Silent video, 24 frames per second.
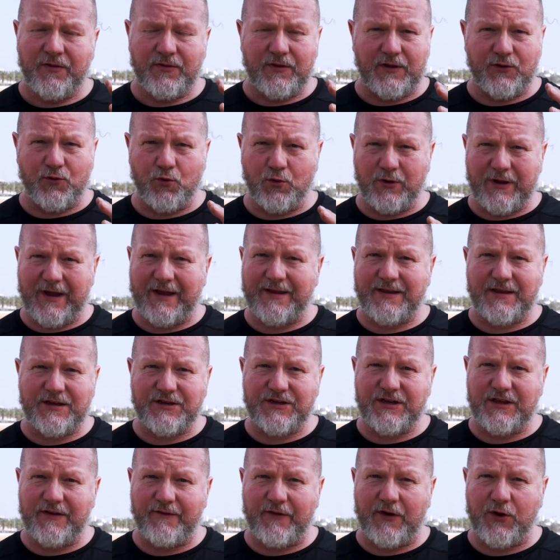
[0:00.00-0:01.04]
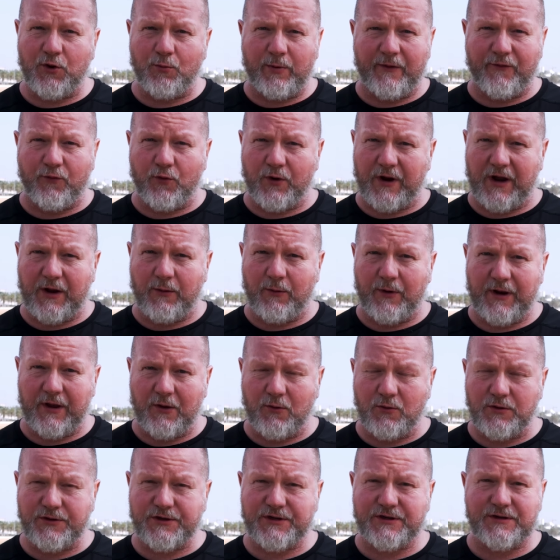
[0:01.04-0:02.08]
They don't get to see the video before anyone
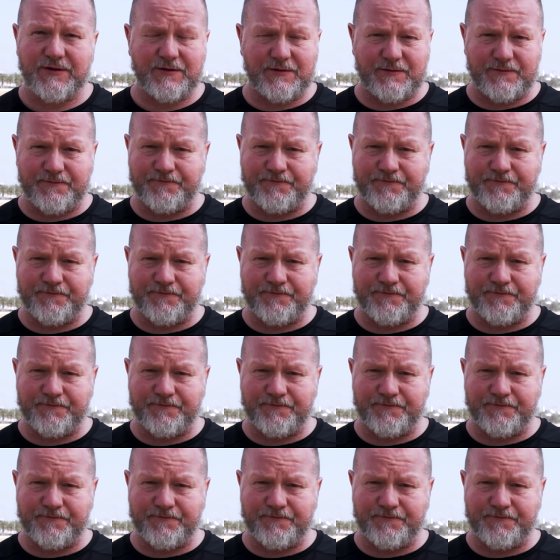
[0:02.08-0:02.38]
else.